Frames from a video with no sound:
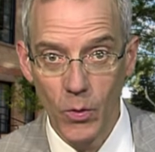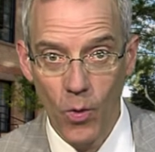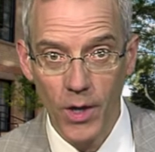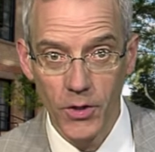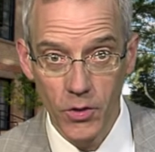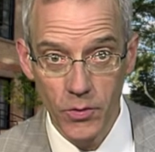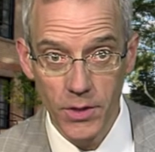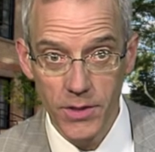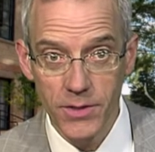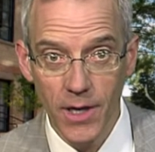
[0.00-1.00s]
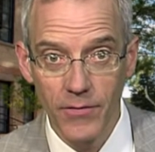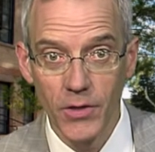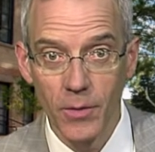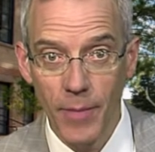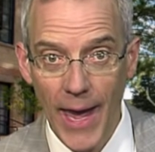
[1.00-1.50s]
We want you to
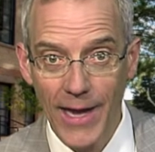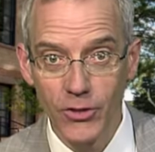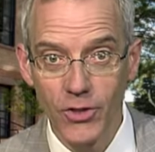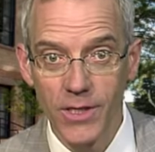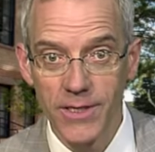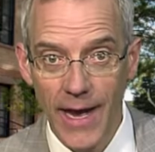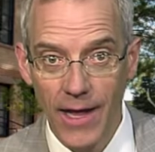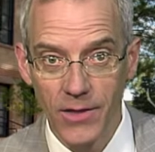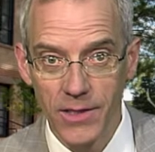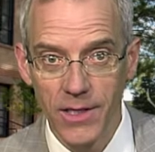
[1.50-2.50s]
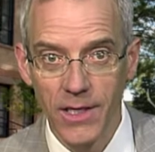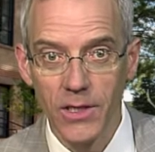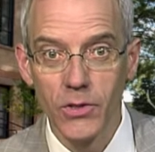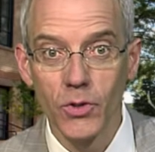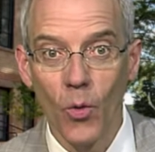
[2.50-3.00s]
discover your passion and talent,
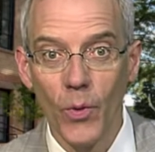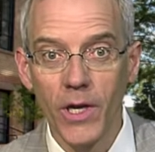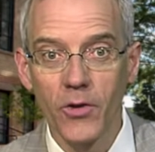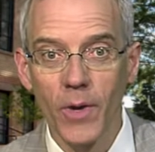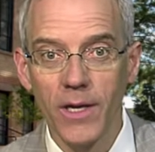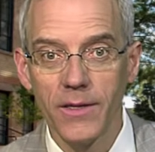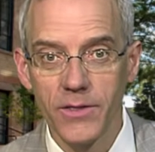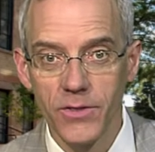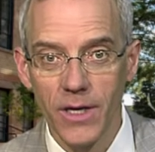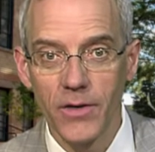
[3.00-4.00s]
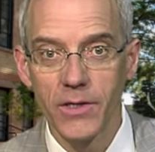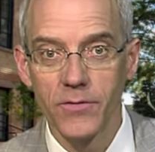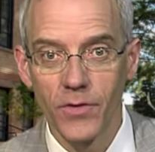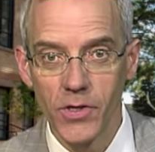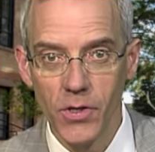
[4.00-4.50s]
so we created this
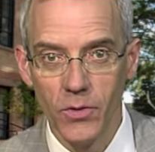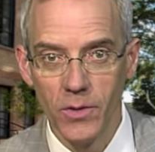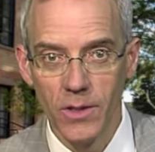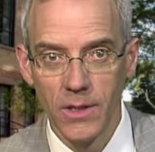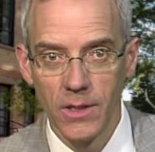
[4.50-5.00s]
series for you.